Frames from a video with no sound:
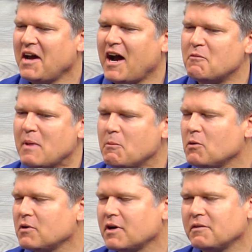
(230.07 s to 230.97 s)
I
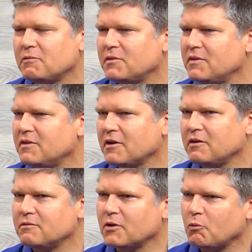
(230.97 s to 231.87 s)
remember
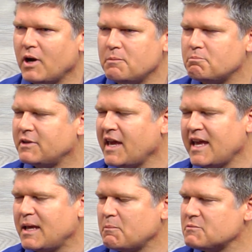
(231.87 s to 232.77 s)
the great
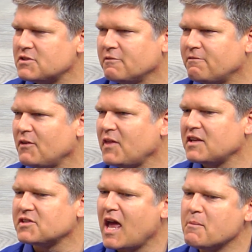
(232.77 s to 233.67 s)
games and the fun
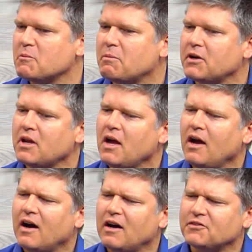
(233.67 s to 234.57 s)
things that happened, but
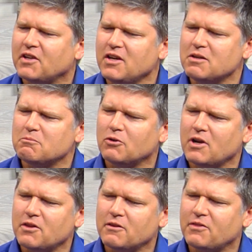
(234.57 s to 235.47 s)
I'll tell you,
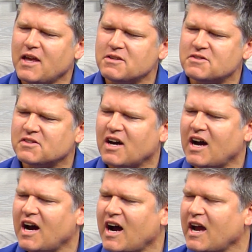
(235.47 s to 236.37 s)
Maria, the things
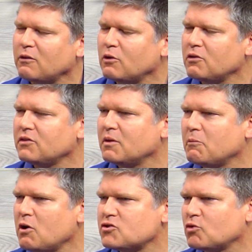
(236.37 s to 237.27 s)
I learned the
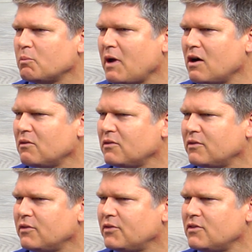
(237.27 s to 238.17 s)
most were about
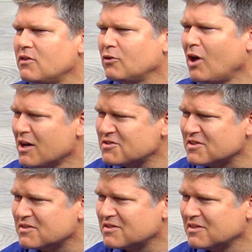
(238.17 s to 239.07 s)
the
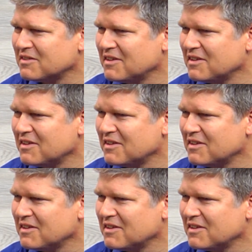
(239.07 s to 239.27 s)
losses.